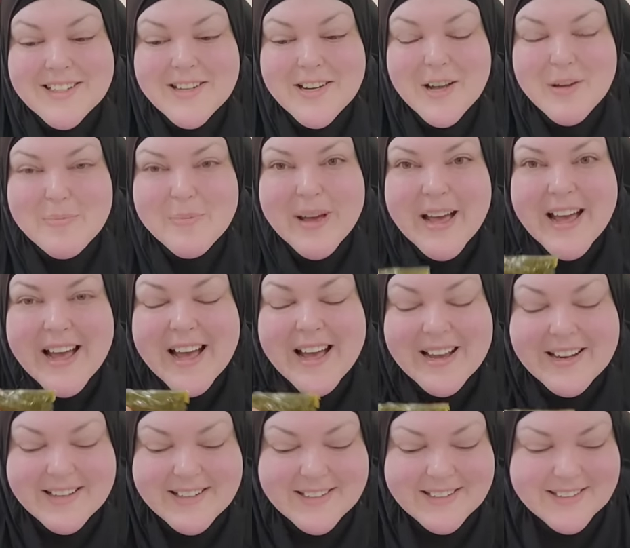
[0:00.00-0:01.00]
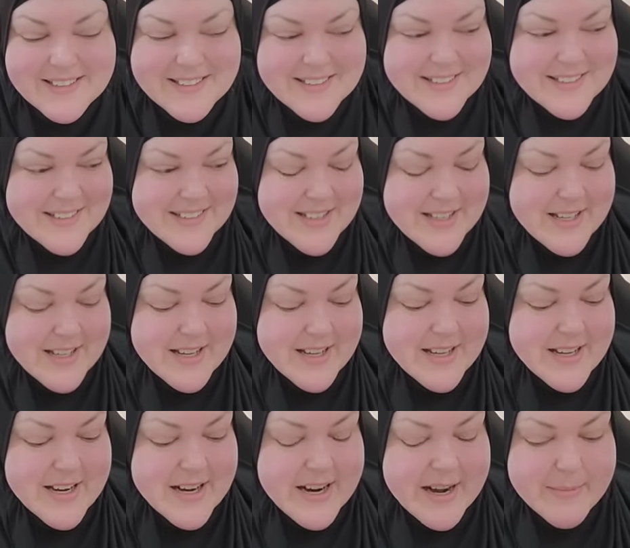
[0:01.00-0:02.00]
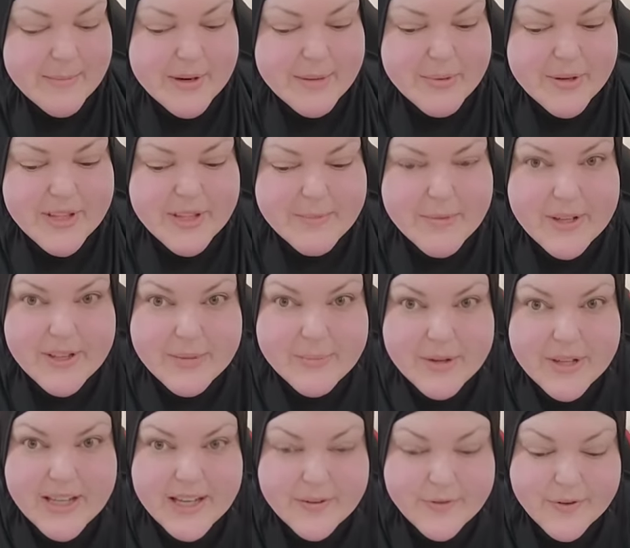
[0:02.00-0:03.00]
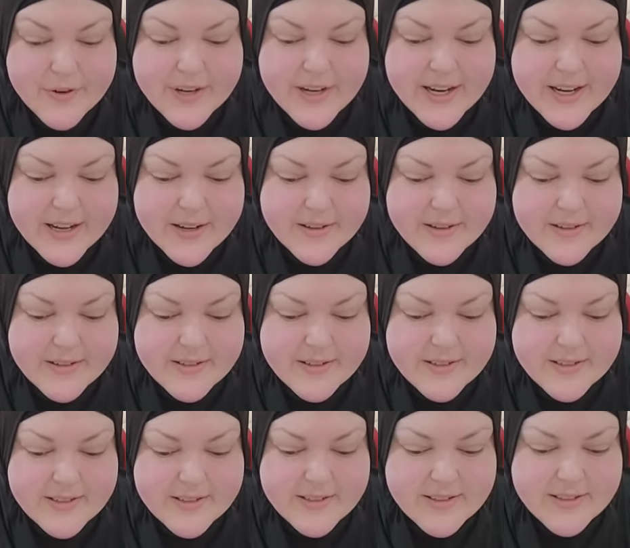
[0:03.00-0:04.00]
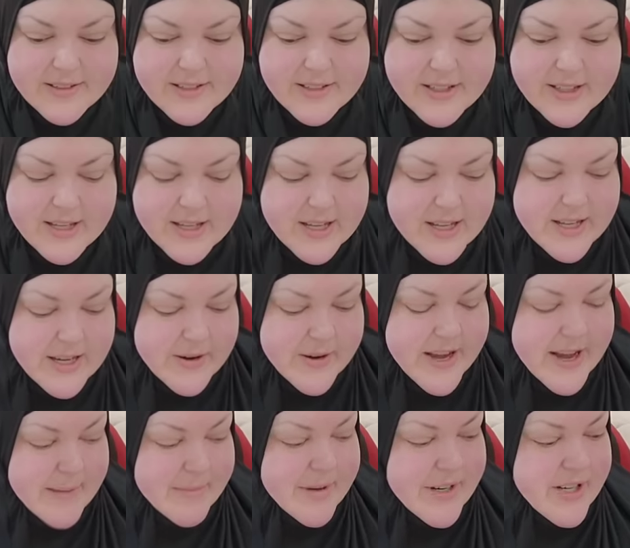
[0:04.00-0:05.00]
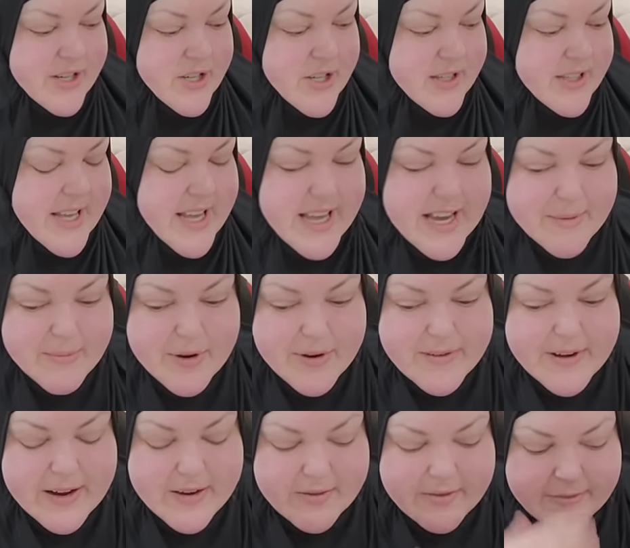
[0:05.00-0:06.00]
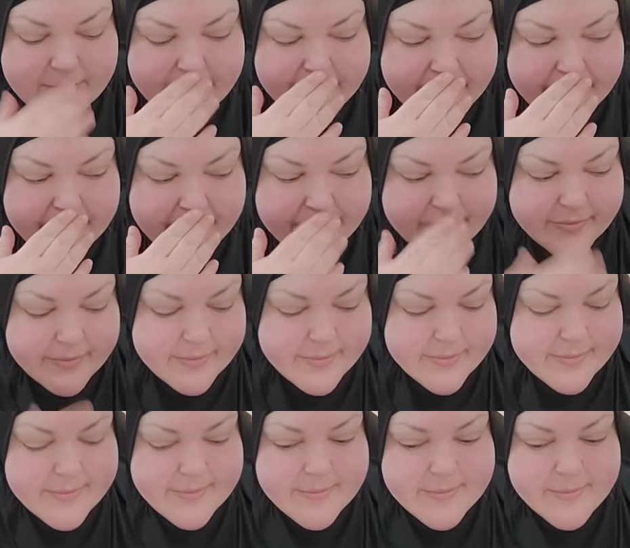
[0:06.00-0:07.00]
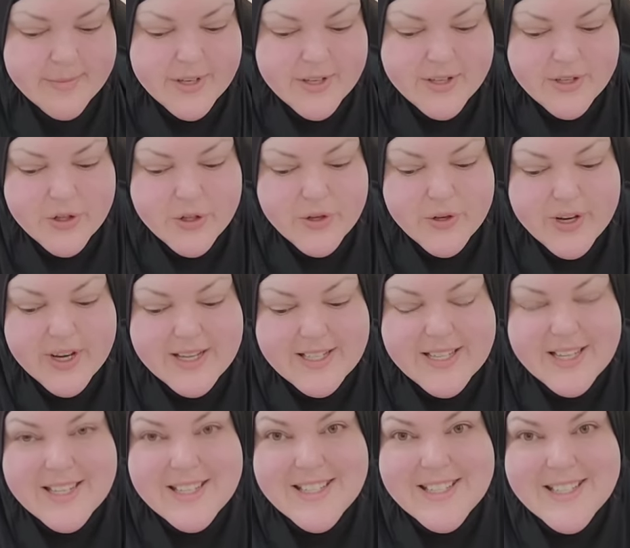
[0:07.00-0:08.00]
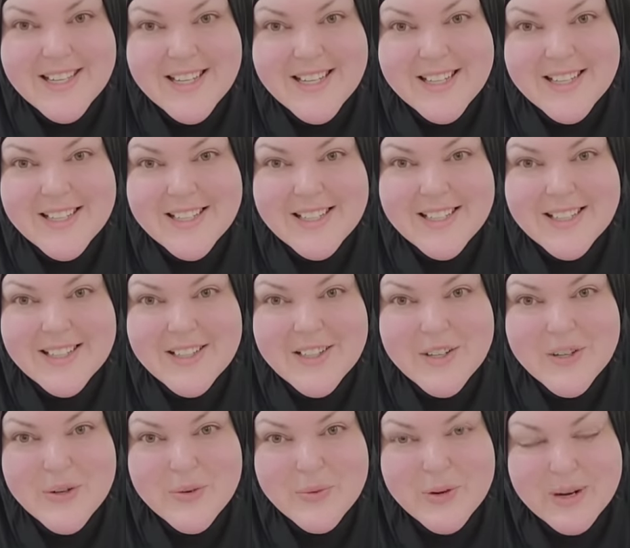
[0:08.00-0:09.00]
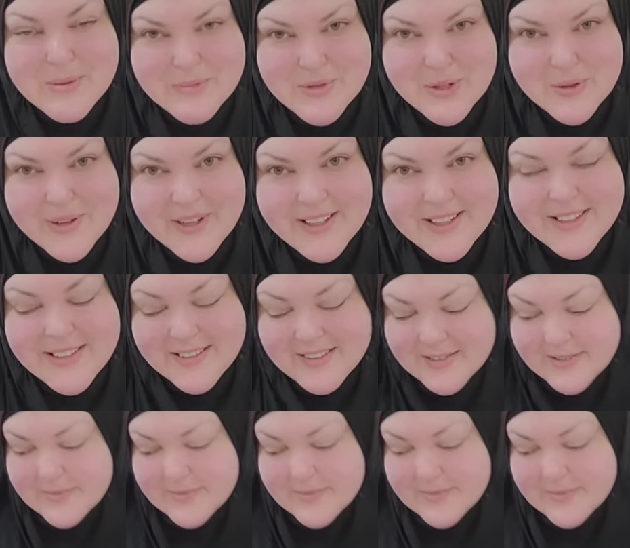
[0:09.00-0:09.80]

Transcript: Not bad. All right, I'm gonna put them on the plate for now. Okay, I'm gonna turn the camera around so you guys can see what I'm doing.